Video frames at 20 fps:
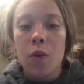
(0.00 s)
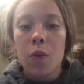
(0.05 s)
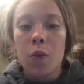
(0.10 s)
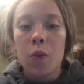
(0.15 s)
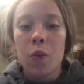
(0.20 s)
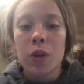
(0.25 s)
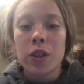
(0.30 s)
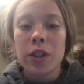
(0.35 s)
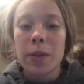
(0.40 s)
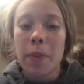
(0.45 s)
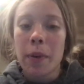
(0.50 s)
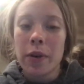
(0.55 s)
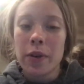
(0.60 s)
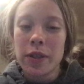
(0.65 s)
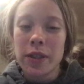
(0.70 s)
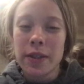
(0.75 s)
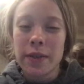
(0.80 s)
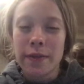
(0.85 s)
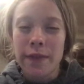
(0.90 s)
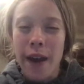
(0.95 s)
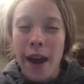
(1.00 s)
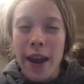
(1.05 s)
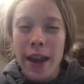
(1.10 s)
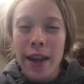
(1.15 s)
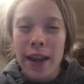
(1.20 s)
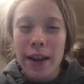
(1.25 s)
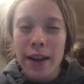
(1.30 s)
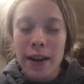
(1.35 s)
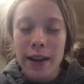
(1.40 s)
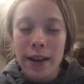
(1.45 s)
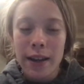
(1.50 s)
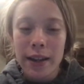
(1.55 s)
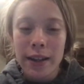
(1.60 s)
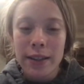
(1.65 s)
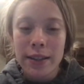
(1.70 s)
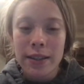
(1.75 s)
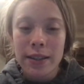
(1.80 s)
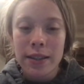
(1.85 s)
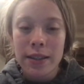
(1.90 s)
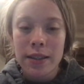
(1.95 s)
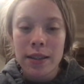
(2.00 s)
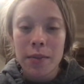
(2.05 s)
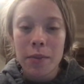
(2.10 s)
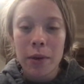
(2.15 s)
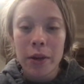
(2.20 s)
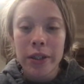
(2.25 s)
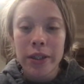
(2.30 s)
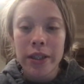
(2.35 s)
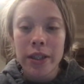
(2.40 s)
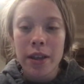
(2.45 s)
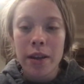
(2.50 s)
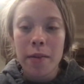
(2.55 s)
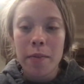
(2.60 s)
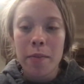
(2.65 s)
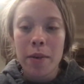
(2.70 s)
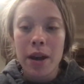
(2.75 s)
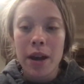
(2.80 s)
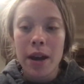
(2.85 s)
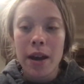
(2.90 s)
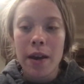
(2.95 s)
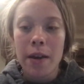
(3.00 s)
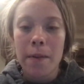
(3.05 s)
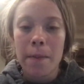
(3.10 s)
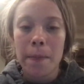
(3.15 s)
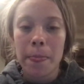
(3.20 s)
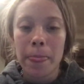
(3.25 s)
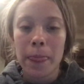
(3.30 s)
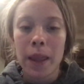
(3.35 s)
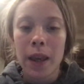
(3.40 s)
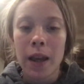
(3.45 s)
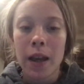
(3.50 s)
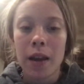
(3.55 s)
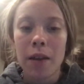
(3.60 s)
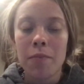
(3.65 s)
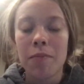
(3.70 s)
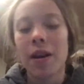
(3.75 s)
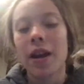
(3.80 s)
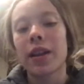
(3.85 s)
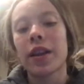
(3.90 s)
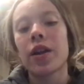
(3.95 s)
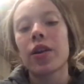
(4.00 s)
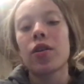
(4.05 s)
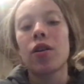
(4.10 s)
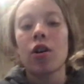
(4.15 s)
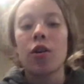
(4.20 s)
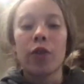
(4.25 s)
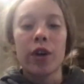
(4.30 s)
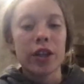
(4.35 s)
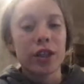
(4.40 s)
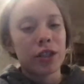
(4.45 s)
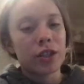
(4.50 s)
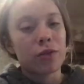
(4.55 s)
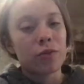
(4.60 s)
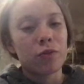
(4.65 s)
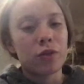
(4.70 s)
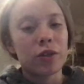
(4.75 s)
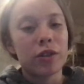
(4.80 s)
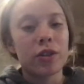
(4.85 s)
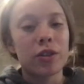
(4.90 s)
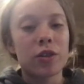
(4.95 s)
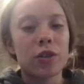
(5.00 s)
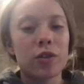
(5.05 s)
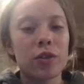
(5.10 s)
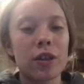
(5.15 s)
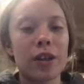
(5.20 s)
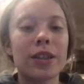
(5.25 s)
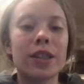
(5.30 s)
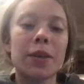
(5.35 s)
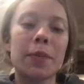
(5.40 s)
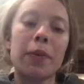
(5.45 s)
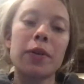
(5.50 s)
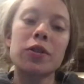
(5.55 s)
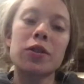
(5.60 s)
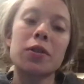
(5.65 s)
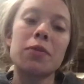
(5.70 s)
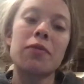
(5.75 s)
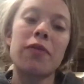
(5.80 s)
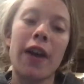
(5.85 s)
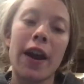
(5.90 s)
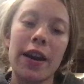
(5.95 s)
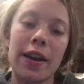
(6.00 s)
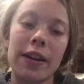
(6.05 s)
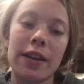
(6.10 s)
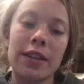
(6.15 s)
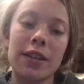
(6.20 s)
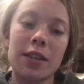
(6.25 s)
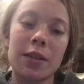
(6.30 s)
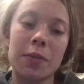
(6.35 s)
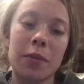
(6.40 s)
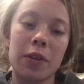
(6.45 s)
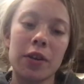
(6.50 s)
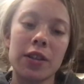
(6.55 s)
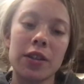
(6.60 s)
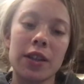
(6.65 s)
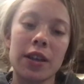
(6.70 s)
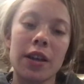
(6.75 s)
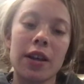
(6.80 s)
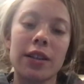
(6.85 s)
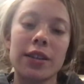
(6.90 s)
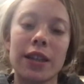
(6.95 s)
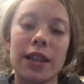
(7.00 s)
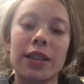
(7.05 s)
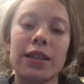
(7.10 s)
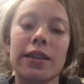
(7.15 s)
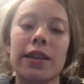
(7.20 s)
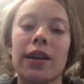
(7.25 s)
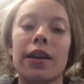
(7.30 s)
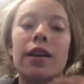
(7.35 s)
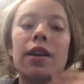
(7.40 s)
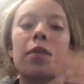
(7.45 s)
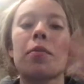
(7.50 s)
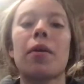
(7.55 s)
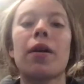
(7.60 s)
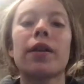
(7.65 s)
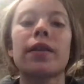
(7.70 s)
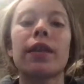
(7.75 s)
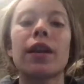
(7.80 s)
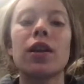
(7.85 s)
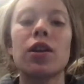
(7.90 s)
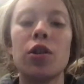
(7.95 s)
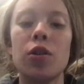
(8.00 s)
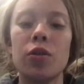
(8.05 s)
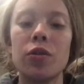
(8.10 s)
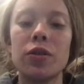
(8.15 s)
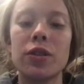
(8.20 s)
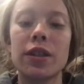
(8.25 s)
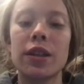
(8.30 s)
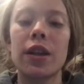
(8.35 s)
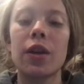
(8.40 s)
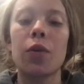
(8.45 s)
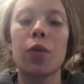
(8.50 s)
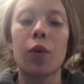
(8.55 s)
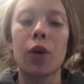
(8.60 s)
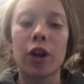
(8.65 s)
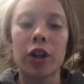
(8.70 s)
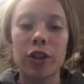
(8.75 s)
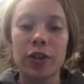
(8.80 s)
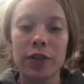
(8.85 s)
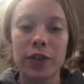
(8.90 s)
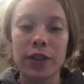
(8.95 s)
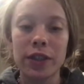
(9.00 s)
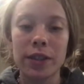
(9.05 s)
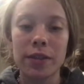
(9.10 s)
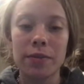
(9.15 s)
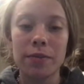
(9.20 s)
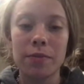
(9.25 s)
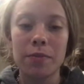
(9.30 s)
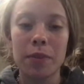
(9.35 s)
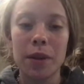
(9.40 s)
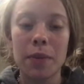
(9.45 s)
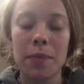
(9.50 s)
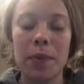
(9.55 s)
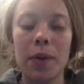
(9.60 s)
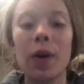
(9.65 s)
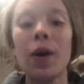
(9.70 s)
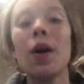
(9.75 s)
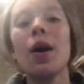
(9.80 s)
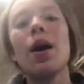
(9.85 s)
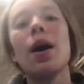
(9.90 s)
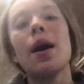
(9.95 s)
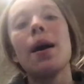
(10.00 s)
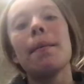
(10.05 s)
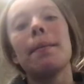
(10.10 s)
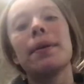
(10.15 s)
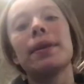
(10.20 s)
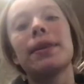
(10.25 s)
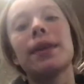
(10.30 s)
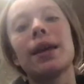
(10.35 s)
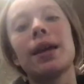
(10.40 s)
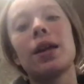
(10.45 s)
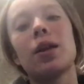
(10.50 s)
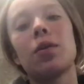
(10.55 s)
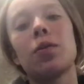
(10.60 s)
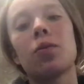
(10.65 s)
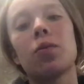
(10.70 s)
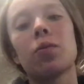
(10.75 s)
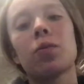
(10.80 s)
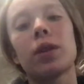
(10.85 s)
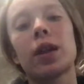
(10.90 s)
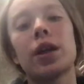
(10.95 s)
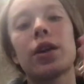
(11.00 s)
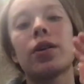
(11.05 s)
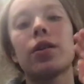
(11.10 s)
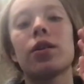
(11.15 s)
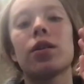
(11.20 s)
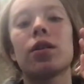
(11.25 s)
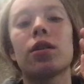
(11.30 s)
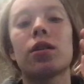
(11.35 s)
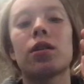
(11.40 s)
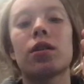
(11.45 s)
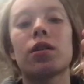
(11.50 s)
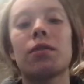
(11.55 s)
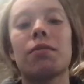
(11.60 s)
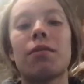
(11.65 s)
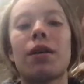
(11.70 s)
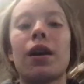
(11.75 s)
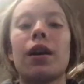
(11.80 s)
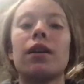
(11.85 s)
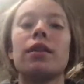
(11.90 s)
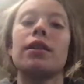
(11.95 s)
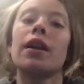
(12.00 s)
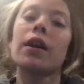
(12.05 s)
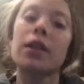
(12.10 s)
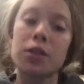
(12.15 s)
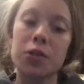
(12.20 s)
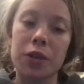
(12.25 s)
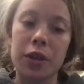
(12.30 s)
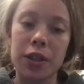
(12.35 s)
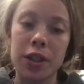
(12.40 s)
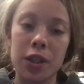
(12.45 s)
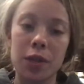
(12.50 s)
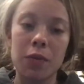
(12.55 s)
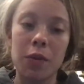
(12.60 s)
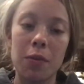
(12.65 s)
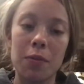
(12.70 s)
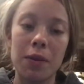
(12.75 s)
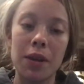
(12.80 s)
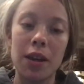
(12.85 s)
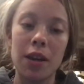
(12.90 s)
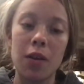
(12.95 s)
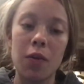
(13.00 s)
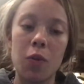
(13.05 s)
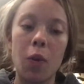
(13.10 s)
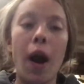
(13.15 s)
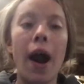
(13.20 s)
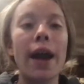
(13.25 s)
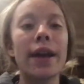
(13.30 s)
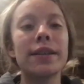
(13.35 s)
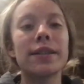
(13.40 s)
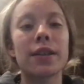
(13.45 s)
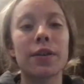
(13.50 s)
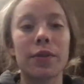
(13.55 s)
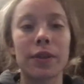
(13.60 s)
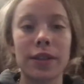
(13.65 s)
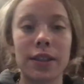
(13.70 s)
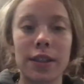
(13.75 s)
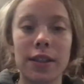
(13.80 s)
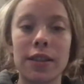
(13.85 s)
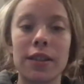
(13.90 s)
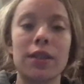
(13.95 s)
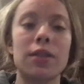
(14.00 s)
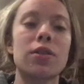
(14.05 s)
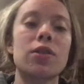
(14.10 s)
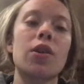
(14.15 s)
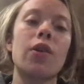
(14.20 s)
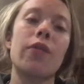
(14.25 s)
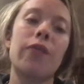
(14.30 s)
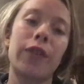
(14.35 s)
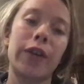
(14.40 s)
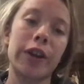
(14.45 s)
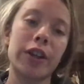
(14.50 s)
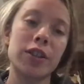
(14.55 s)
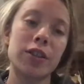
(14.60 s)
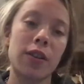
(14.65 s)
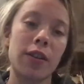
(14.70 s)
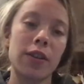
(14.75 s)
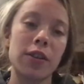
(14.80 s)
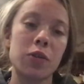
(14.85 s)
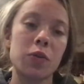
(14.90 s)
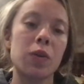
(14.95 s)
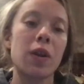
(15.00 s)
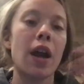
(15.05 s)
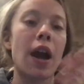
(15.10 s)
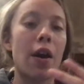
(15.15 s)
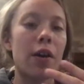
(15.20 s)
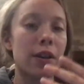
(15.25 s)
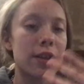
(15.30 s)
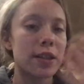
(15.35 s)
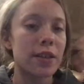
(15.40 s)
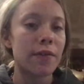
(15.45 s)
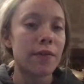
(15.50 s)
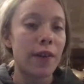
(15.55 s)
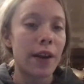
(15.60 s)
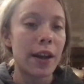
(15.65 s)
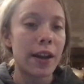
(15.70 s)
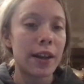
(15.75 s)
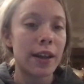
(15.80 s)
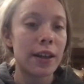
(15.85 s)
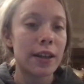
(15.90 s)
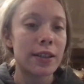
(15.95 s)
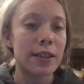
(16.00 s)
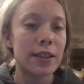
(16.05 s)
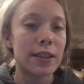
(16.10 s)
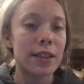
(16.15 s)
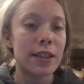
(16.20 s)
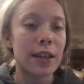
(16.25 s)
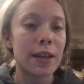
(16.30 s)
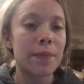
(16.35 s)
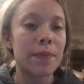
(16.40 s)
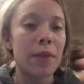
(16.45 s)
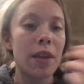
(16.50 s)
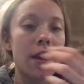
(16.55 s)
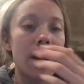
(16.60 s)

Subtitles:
was supposed to fight against the MRSA, but my later on question was it's supposed to fight against MRSA because that's like an antibiotic they use and it works for some people. But then later, my next question will be why is it resistant? So first on this one, how does it fight against it?